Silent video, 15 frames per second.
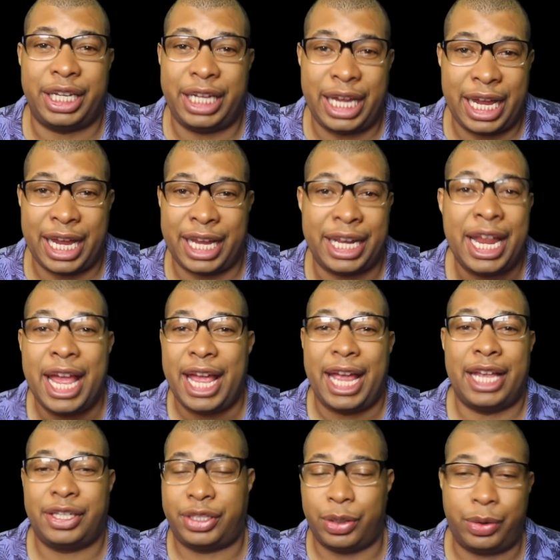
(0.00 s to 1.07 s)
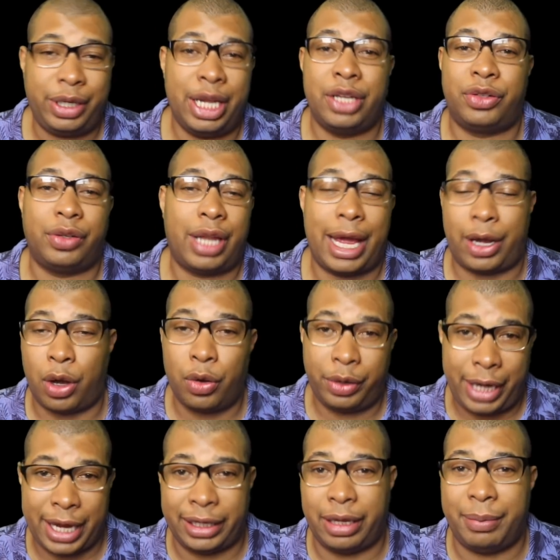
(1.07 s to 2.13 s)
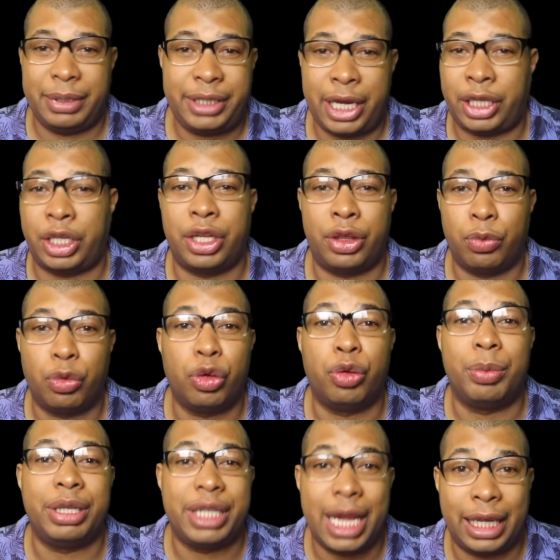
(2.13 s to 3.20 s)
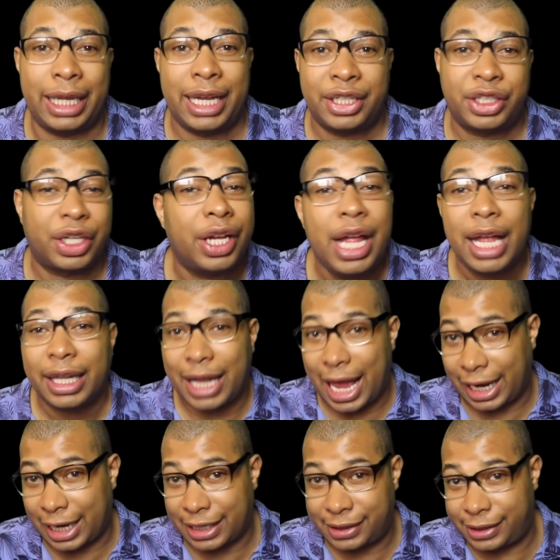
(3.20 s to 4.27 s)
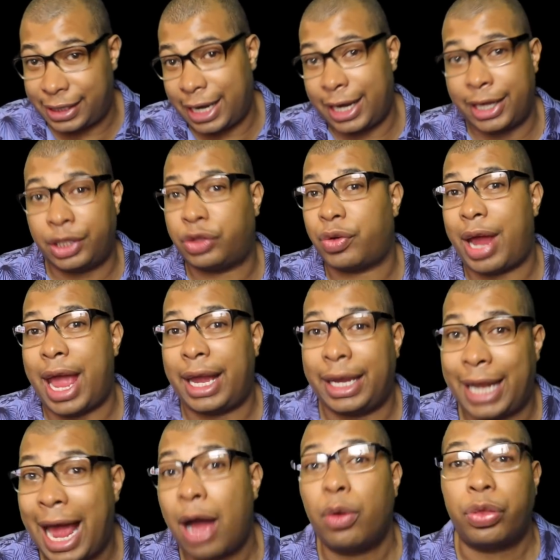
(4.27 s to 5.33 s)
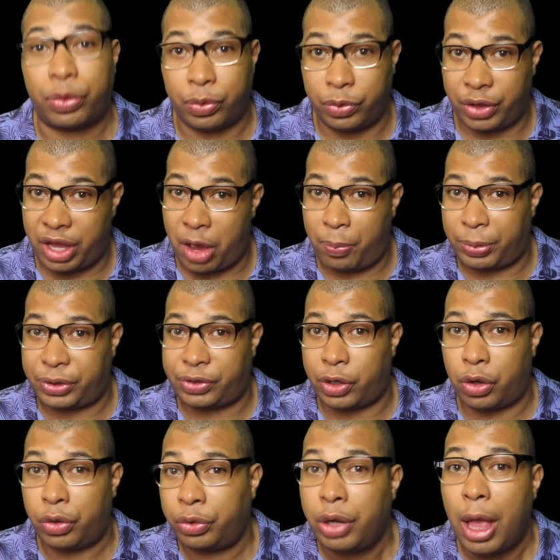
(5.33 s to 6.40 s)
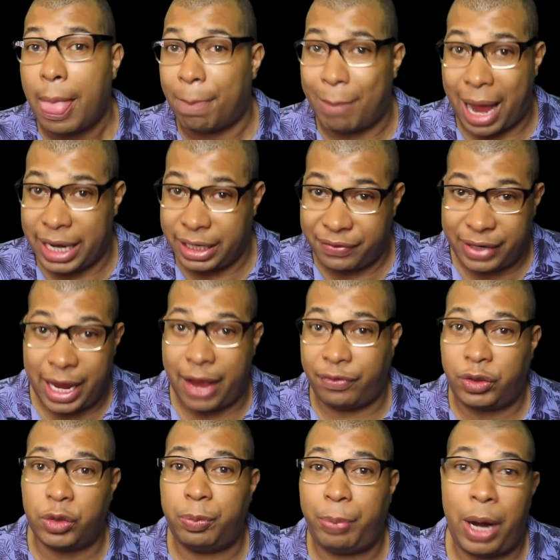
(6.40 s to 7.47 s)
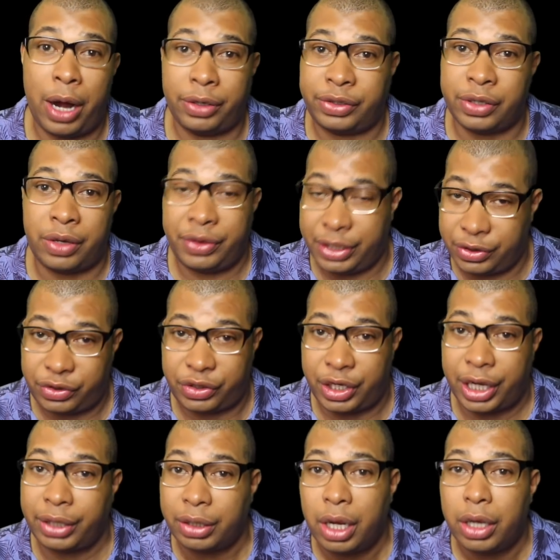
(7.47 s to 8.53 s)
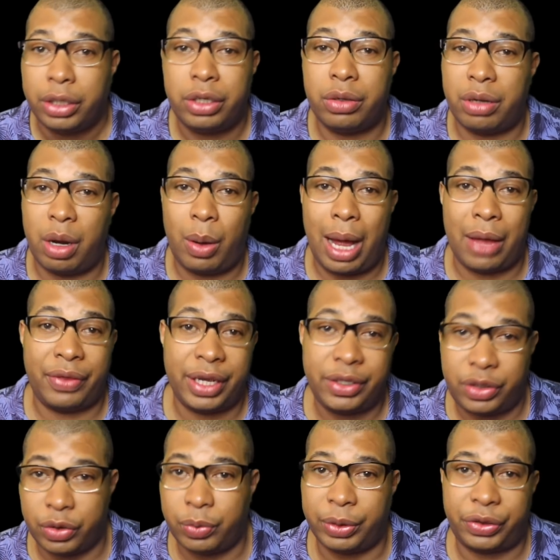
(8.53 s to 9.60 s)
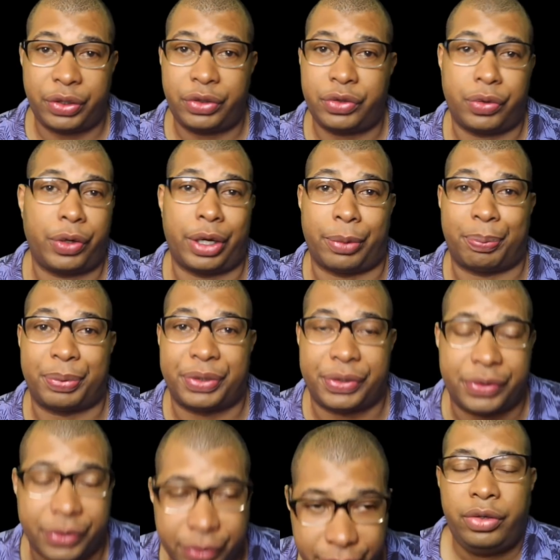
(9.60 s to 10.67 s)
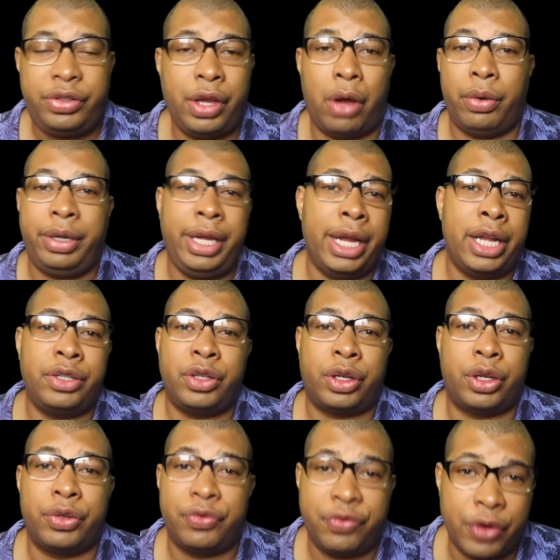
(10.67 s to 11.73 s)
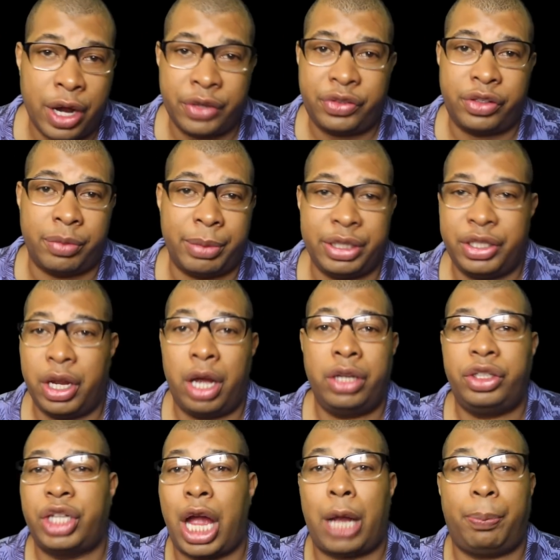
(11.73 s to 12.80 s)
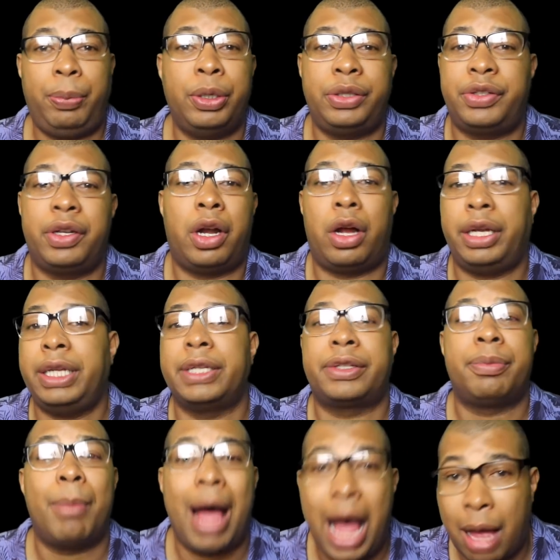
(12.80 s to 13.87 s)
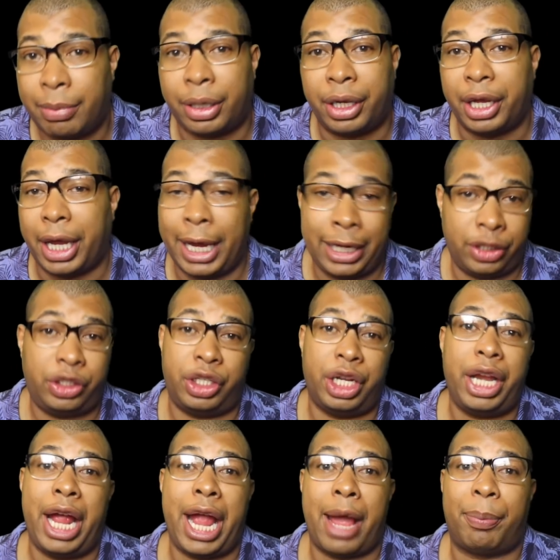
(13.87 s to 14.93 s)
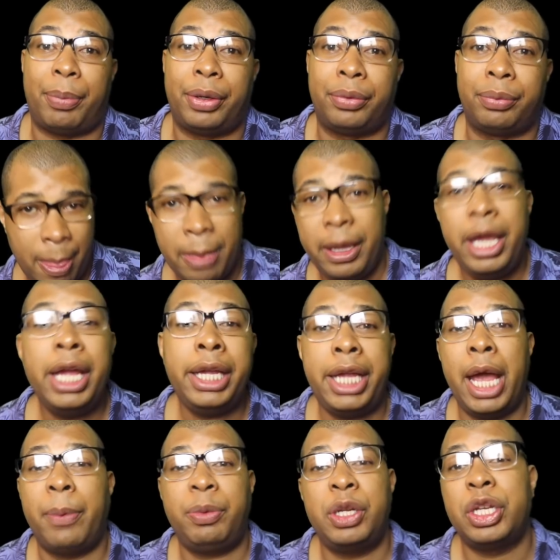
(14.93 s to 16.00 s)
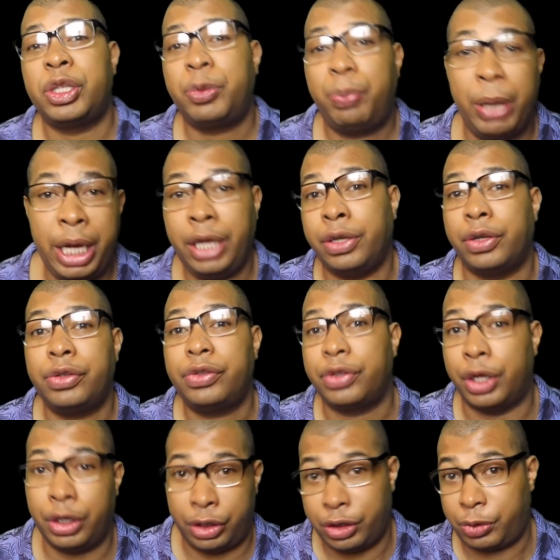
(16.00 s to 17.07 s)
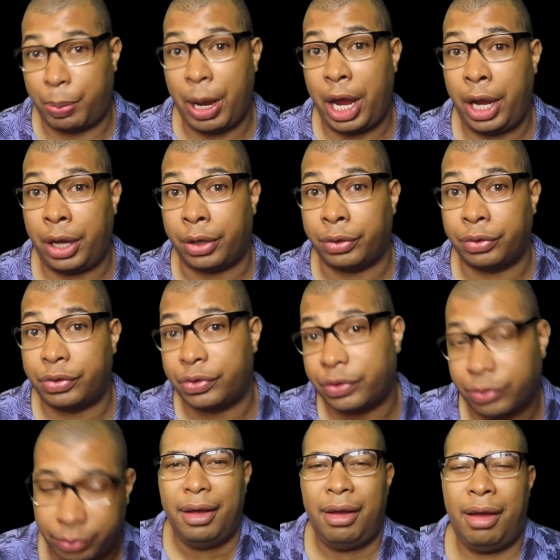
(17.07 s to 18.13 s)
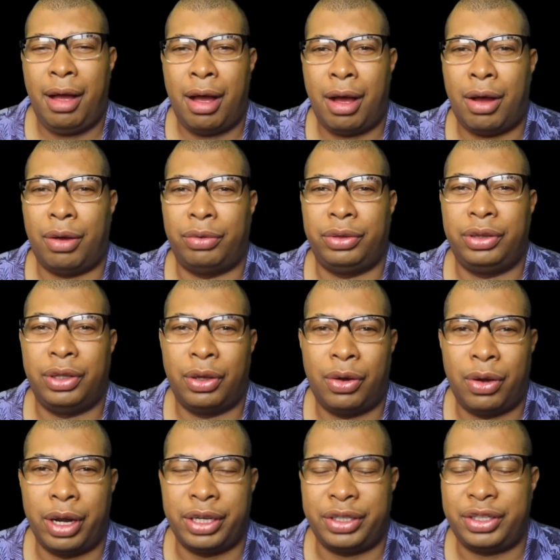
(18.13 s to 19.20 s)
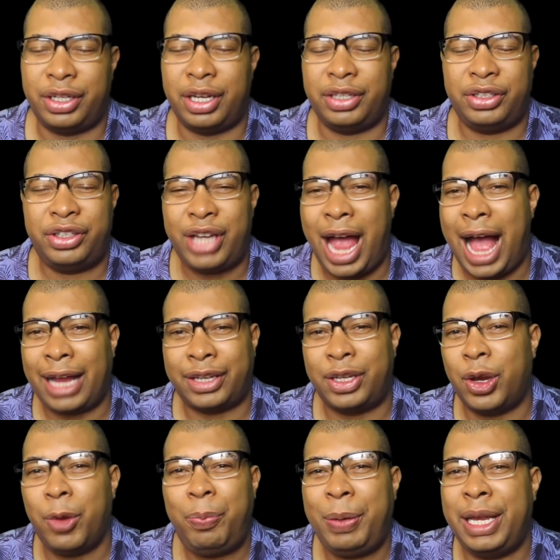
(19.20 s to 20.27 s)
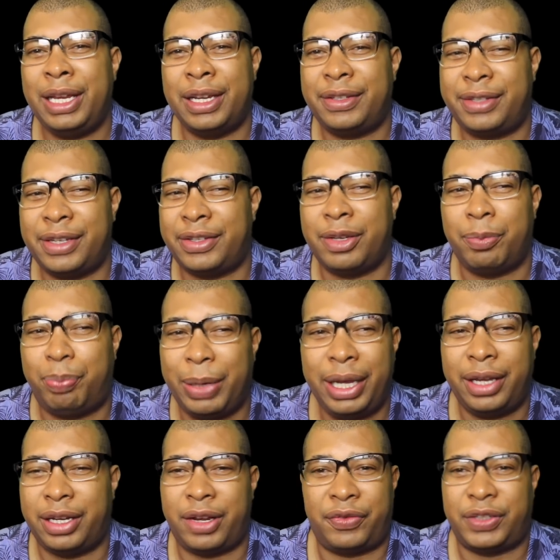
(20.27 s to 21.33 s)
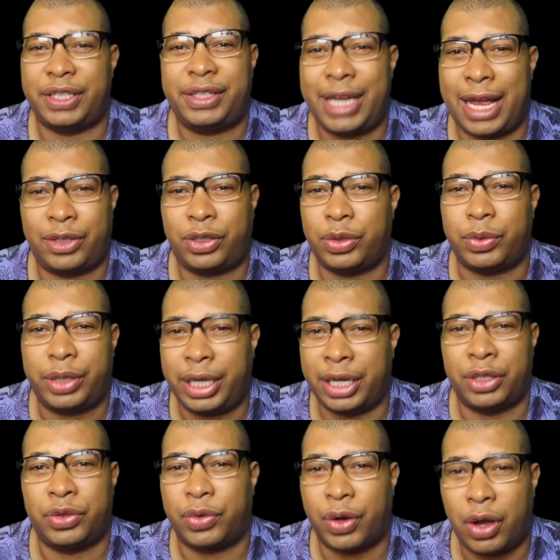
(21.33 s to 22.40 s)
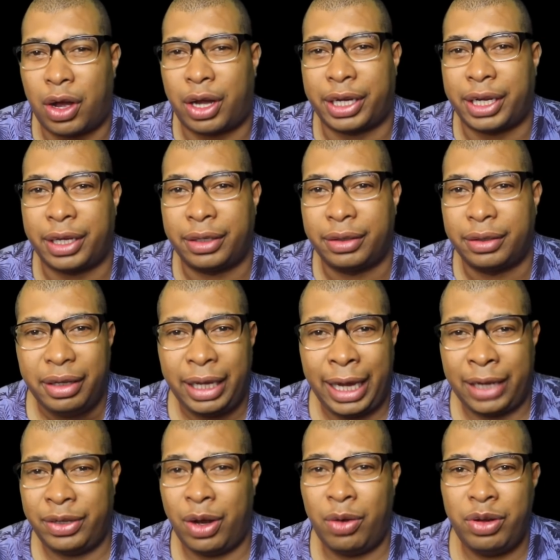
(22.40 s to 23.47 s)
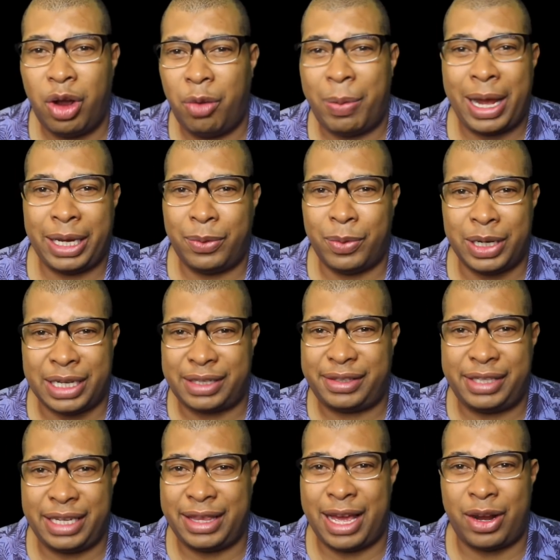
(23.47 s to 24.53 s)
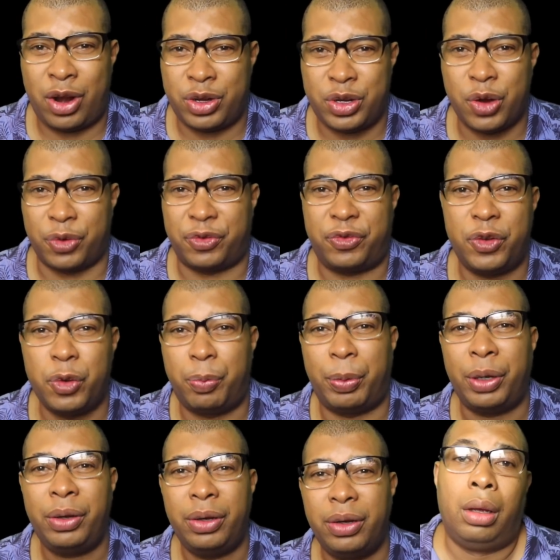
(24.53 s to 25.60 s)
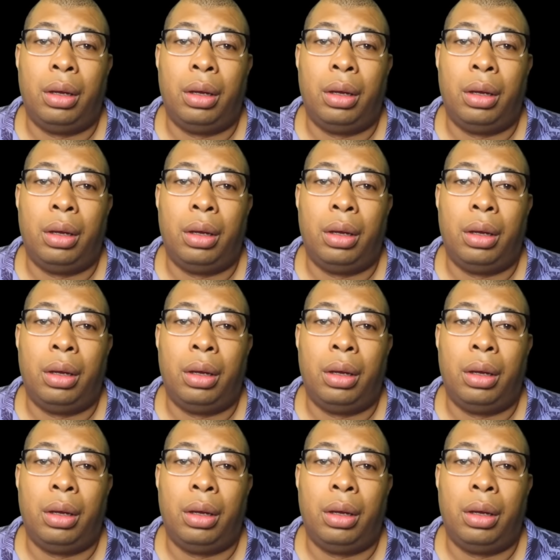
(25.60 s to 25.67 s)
again. And so Kendra like, okay, let me take you in the room and yell at you. Like I said, drag it out through the episode. Might even have 2 parts on this shit. You know how they do with the trips. So Kendra confronts him and young Jock puts it on his mama. Ain't shit happened. He kept his penis in his pants. Oh Lord, Jock, your penis isn't big enough to tattoo Kendra on it. And don't nobody wanna see that on your fupa.